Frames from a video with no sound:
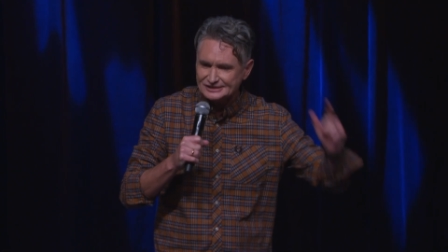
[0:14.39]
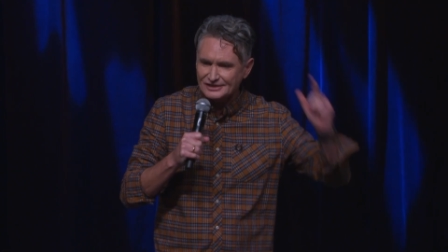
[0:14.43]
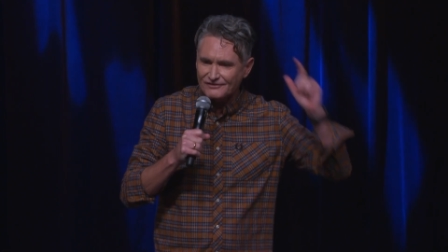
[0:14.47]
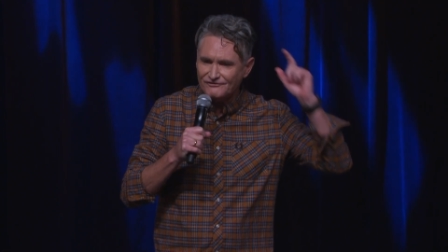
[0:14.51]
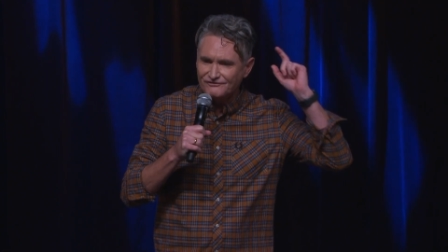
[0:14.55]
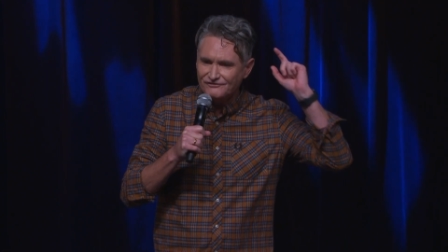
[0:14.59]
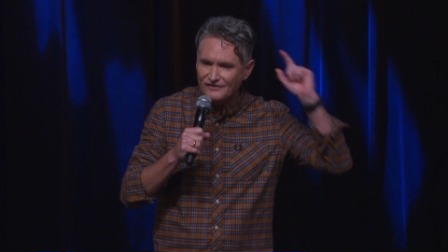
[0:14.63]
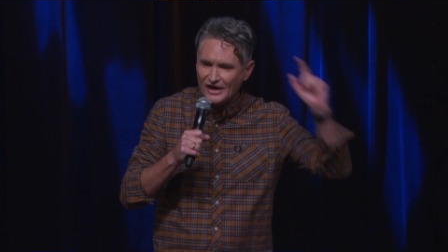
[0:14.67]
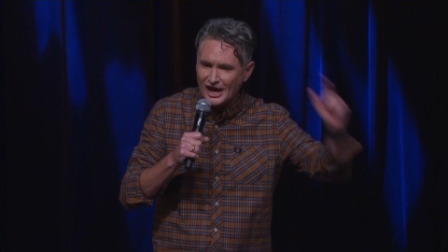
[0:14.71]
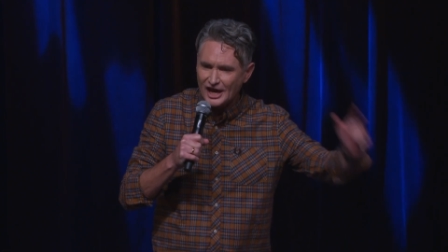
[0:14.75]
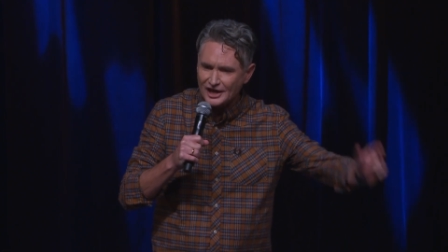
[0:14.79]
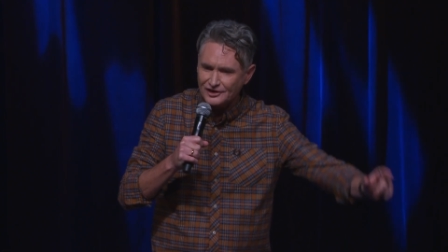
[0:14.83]

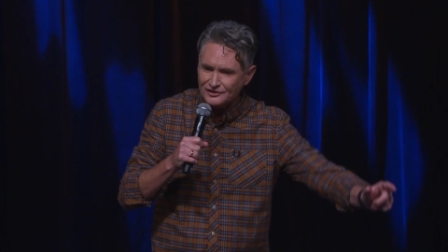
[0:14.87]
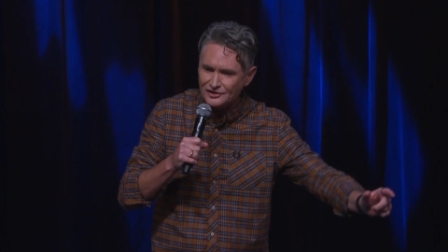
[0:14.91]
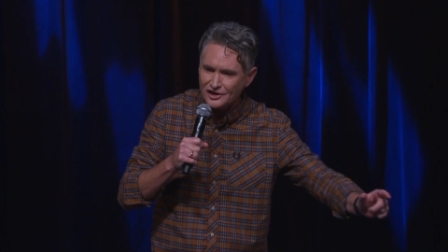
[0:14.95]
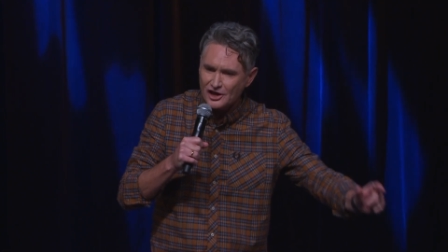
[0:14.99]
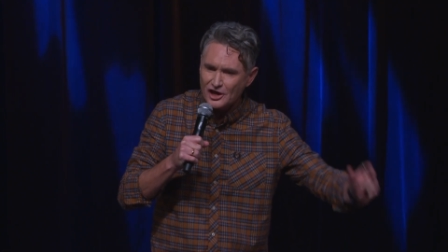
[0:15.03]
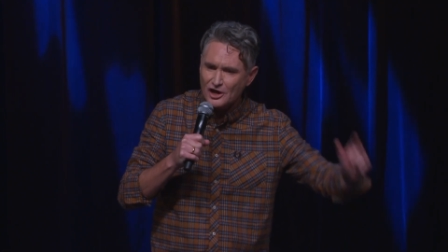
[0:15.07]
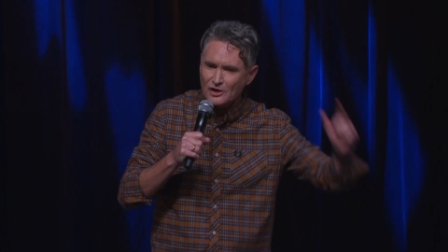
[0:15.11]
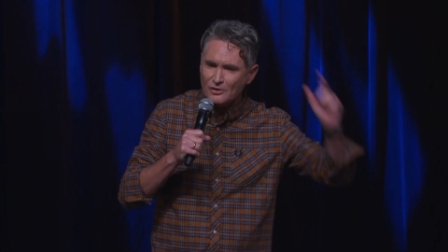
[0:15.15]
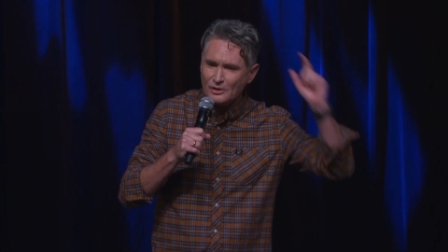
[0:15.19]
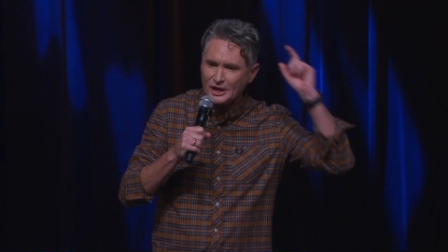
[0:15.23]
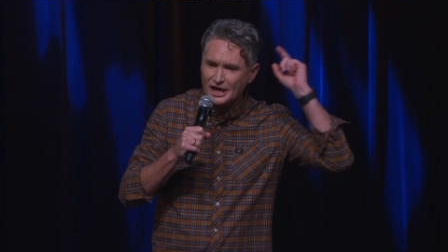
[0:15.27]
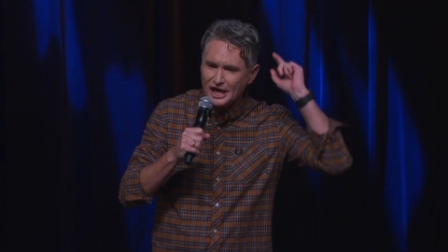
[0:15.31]

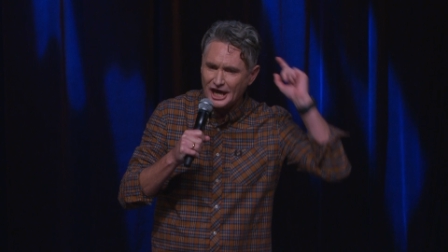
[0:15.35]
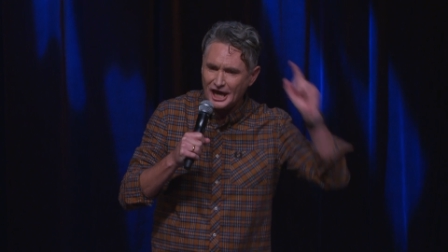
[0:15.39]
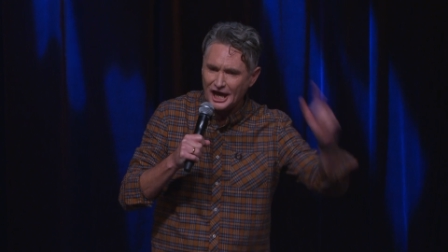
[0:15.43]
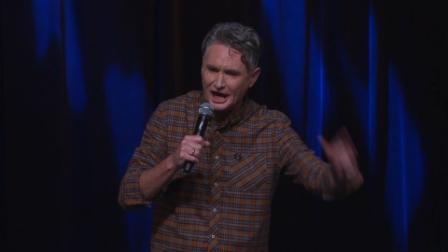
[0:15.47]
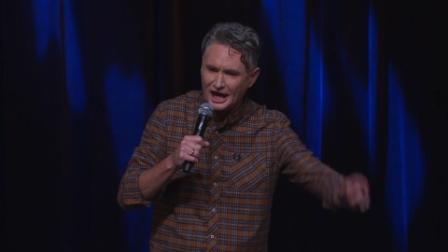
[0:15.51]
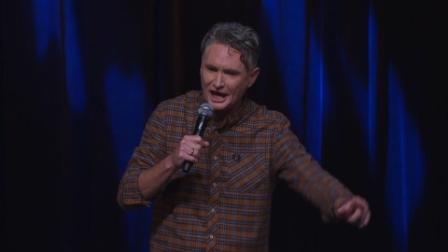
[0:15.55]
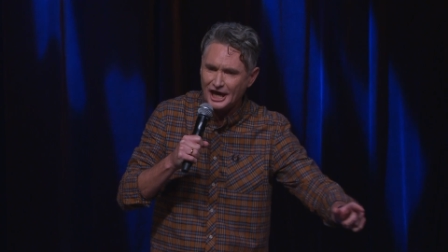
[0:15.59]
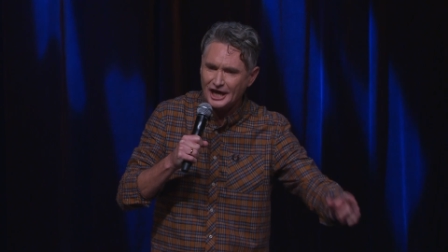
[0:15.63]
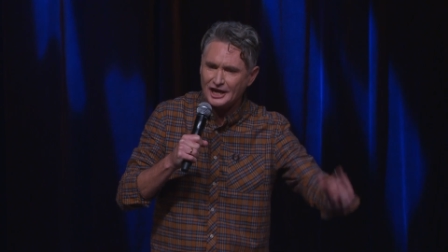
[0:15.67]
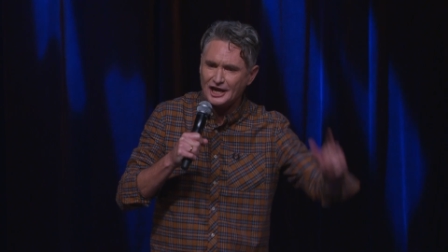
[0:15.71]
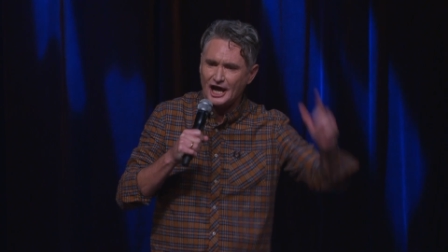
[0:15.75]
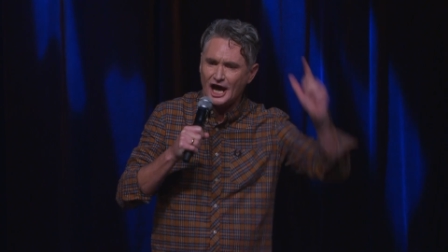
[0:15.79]
venue
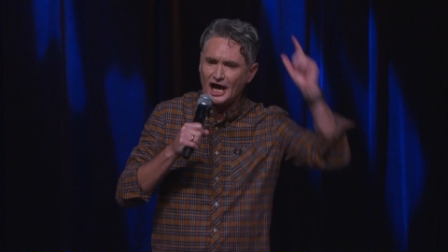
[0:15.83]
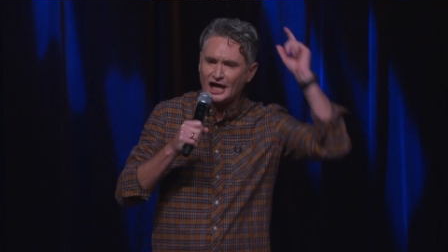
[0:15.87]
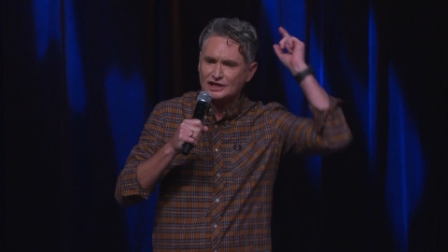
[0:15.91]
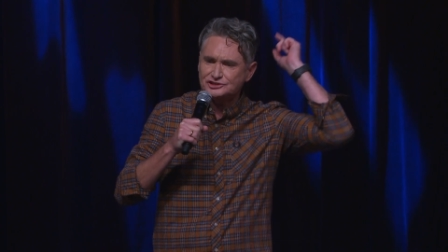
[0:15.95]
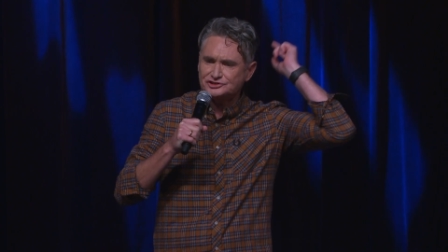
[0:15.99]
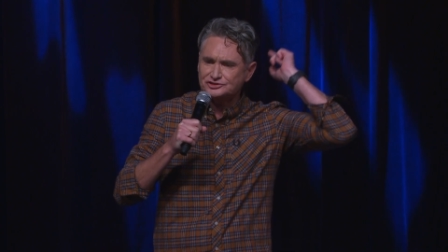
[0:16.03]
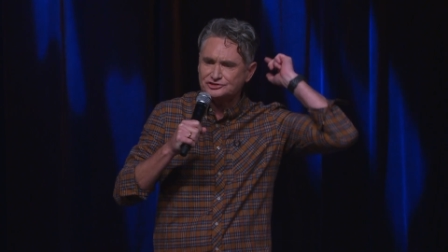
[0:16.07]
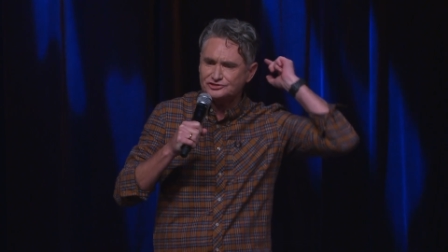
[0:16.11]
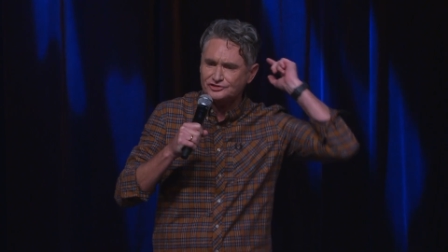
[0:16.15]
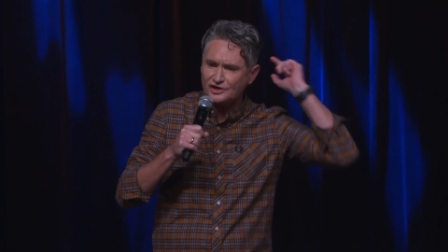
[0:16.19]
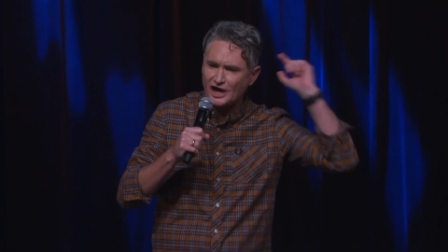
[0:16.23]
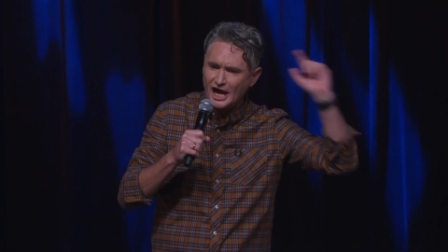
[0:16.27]
in
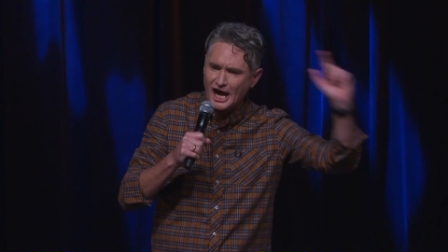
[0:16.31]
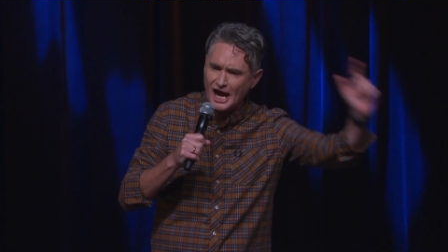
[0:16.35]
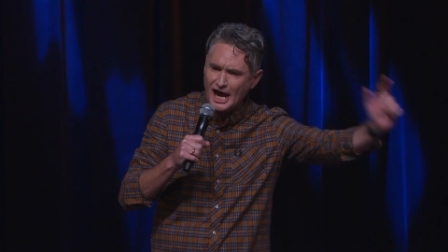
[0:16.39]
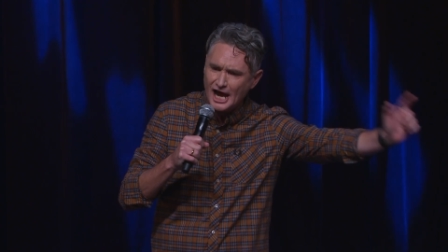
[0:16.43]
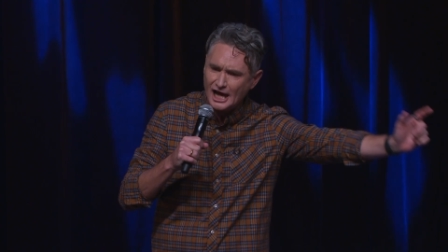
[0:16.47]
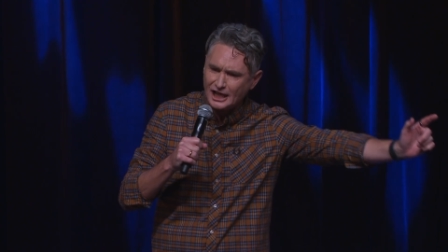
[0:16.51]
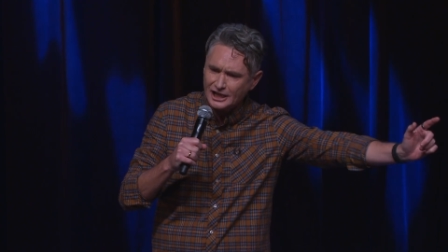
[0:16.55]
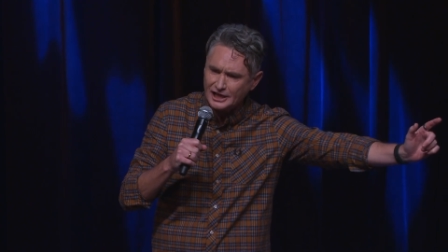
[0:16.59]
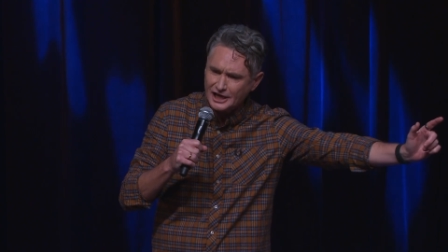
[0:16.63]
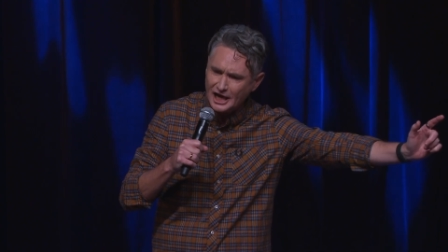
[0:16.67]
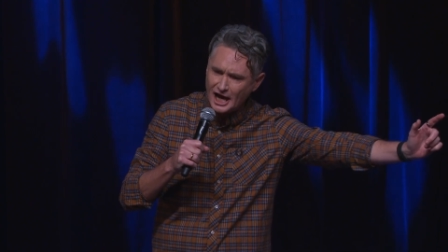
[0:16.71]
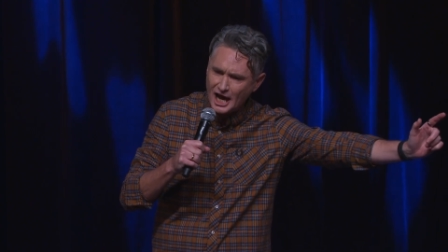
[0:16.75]

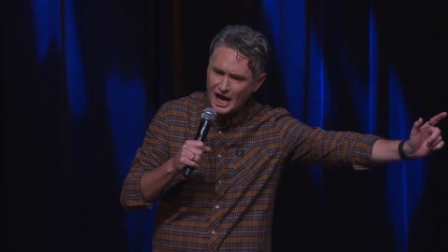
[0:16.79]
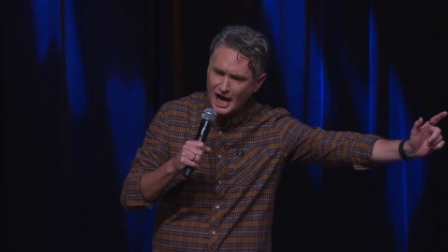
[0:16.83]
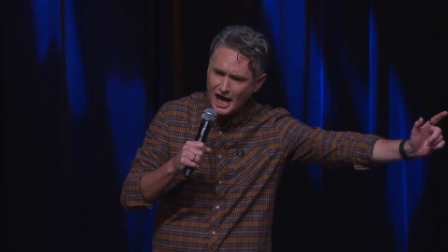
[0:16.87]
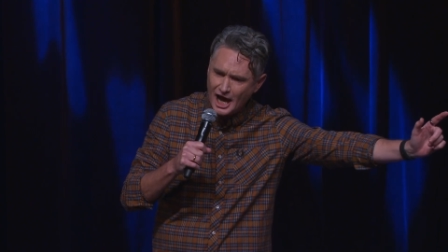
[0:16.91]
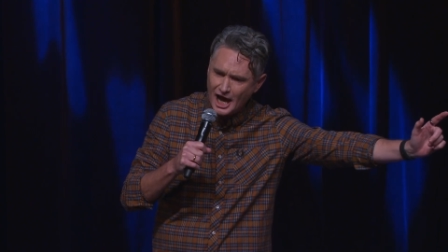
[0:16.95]
Australia.